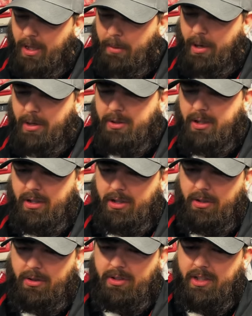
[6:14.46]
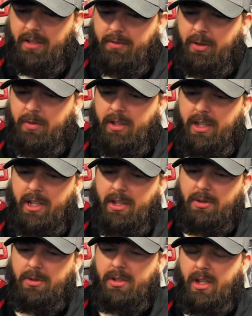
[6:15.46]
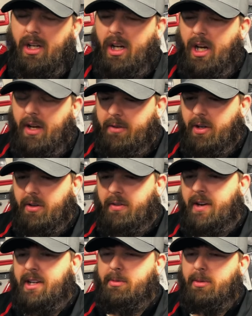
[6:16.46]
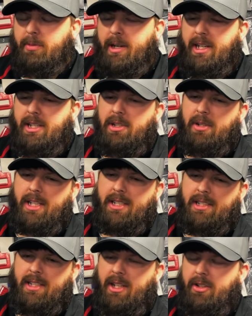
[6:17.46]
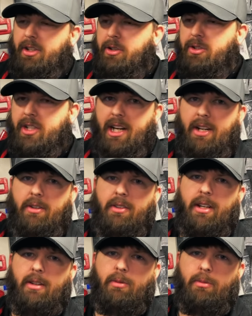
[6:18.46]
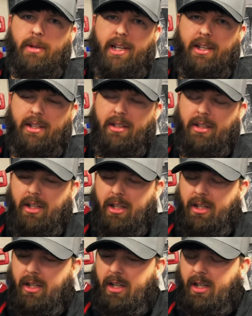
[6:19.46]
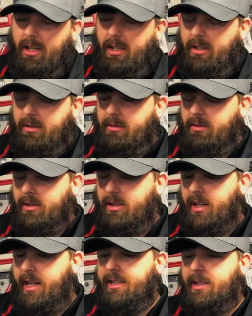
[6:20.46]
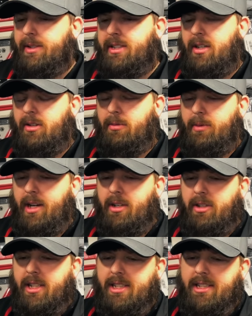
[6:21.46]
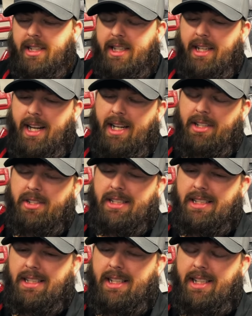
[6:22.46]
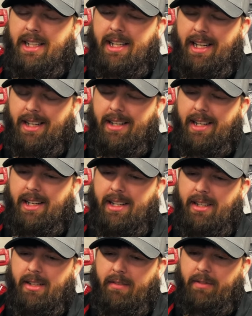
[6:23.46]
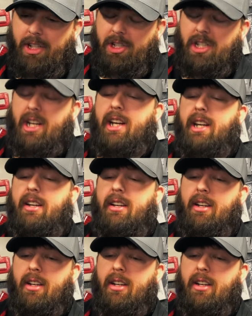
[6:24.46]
post uh, you're gonna see a few videos. You're on the Facebook page. You got to see our new scanner that me and uh, Clay's always talking about. You get to see it actually sitting in a fish tank,